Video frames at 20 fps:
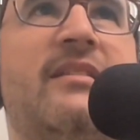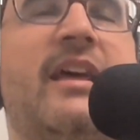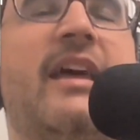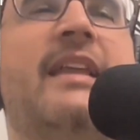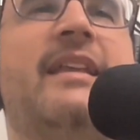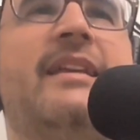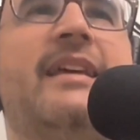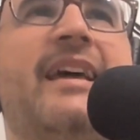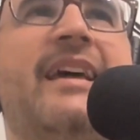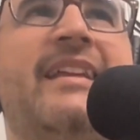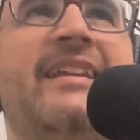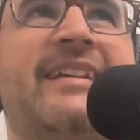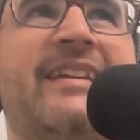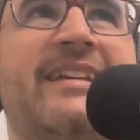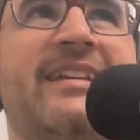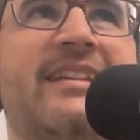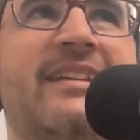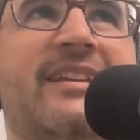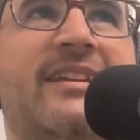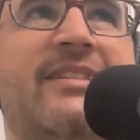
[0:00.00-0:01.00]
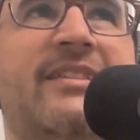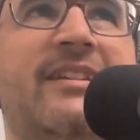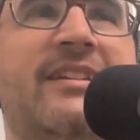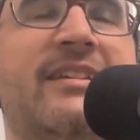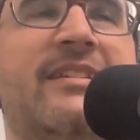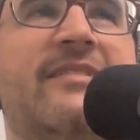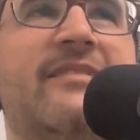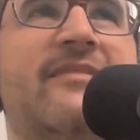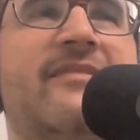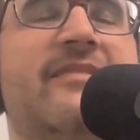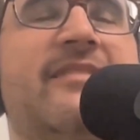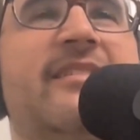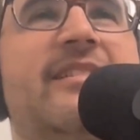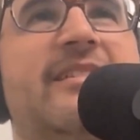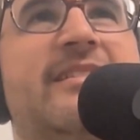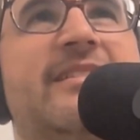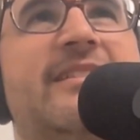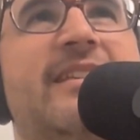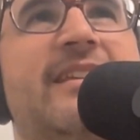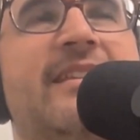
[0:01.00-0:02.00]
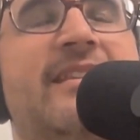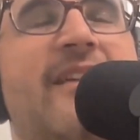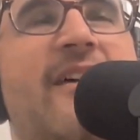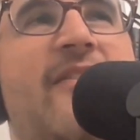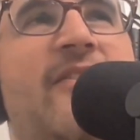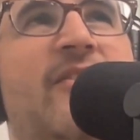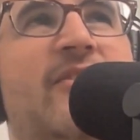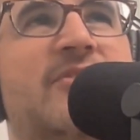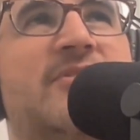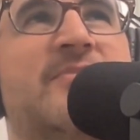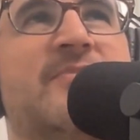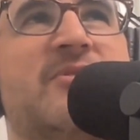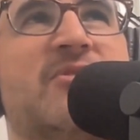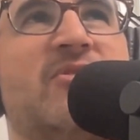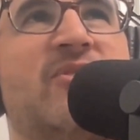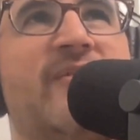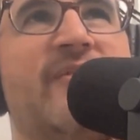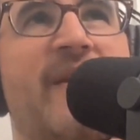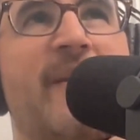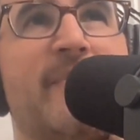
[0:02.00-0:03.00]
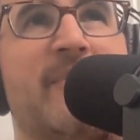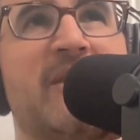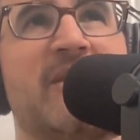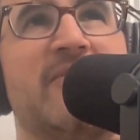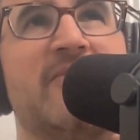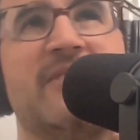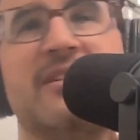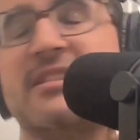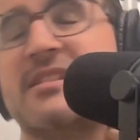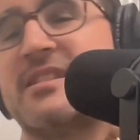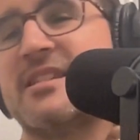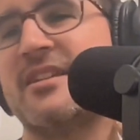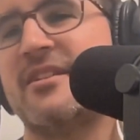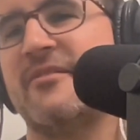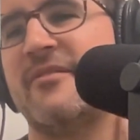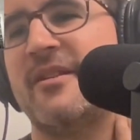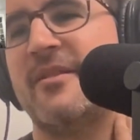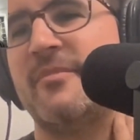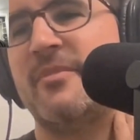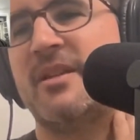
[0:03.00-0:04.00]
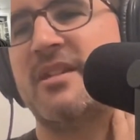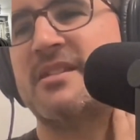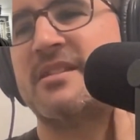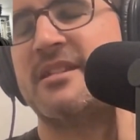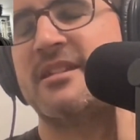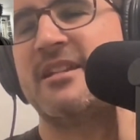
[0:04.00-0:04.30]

and again, I think there are some sort of ambiguities here, right? Because he